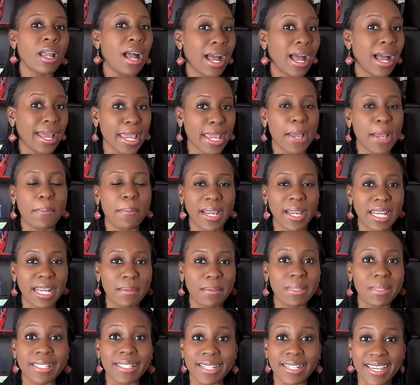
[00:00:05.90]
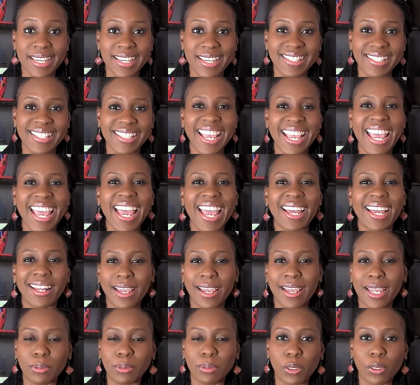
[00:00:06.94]
Hi, my name is Denise, and I
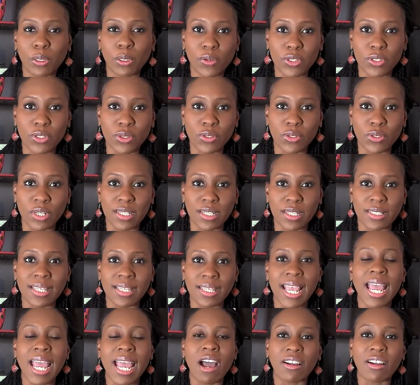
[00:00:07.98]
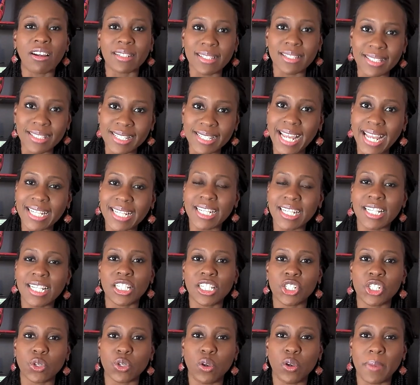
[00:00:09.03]
help law students understand
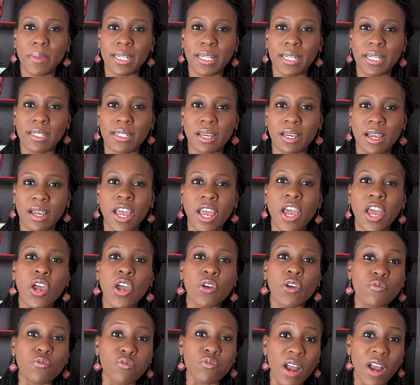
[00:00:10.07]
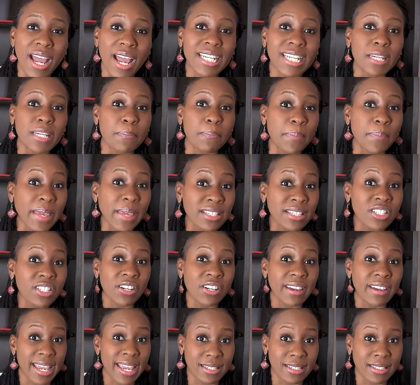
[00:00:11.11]
English law better, write better
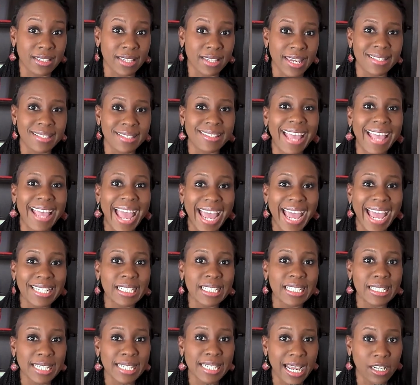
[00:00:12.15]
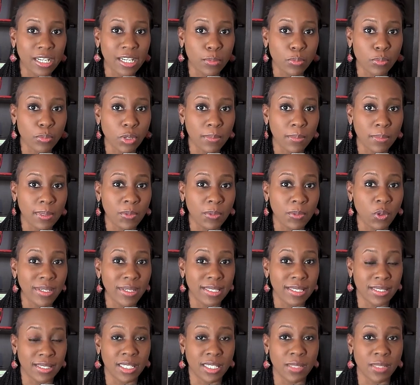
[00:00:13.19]
essays, and tackle problem
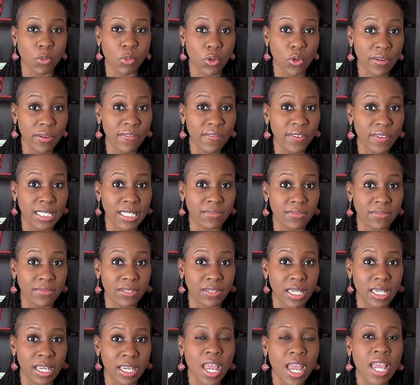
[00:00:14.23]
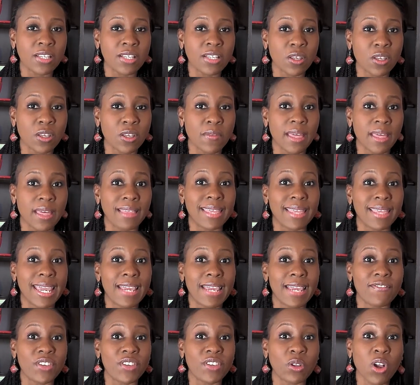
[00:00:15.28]
questions more effectively so that they
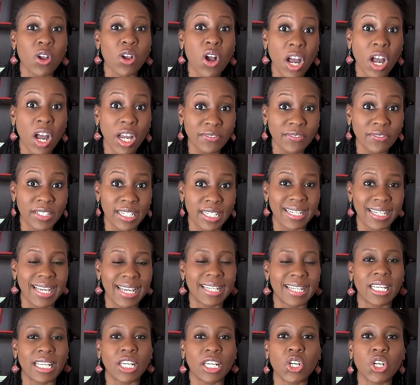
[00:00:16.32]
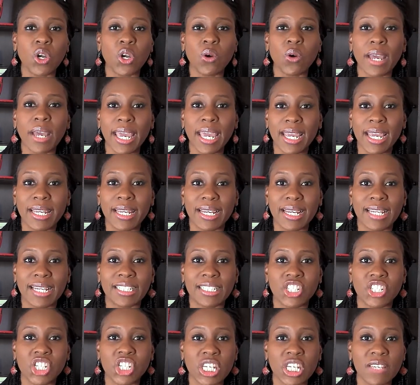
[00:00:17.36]
feel confident and then go ahead and
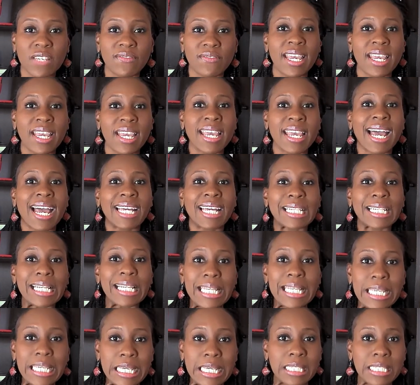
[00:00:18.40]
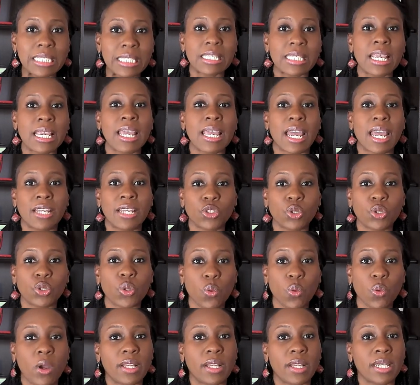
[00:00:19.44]
achieve at least a
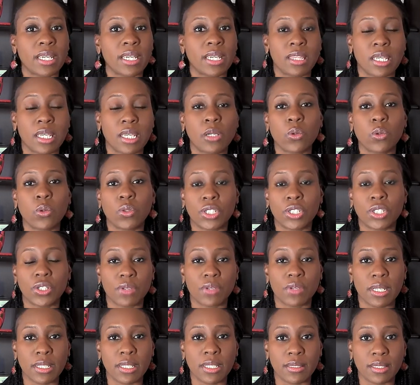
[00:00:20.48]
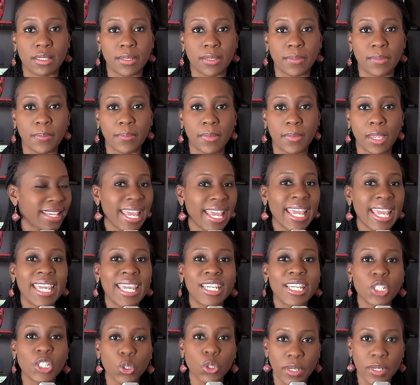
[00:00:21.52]
2-1 in their law degrees.
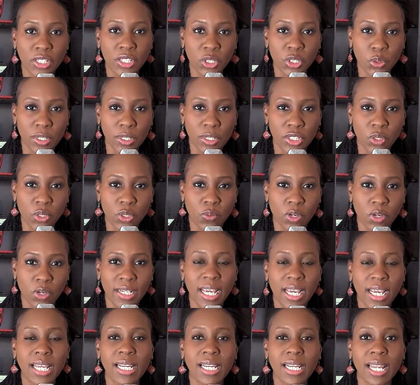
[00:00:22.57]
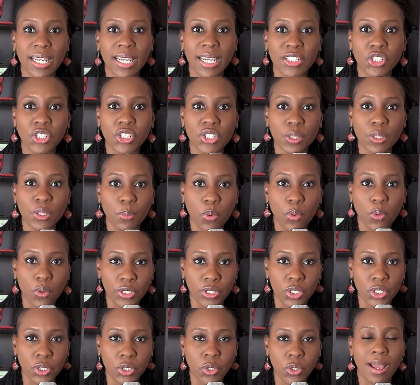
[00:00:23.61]
In 2021, I'd like to
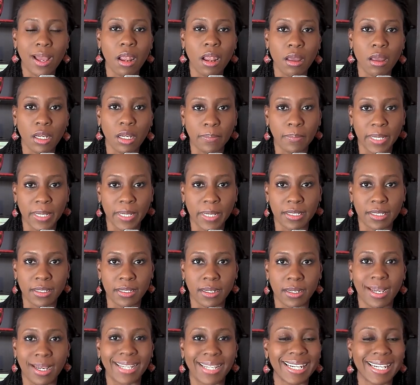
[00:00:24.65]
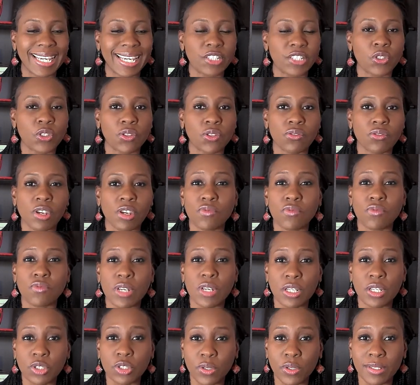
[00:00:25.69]
support you a lot better. I'd like to create
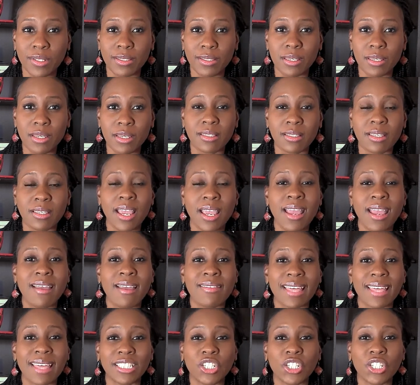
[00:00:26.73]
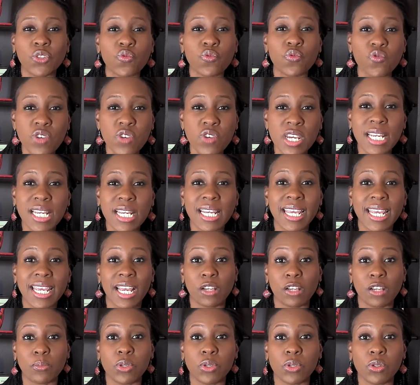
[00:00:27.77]
resources that can really
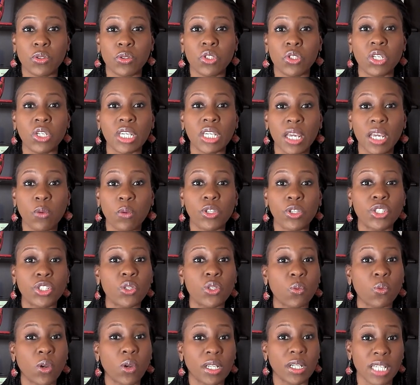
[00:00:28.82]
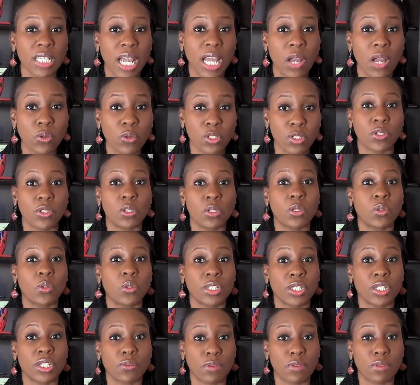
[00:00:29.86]
help you to get what you want out of your law
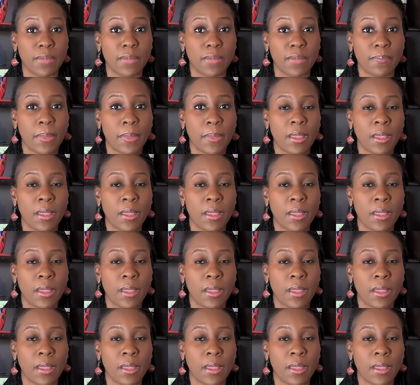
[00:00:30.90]
degree.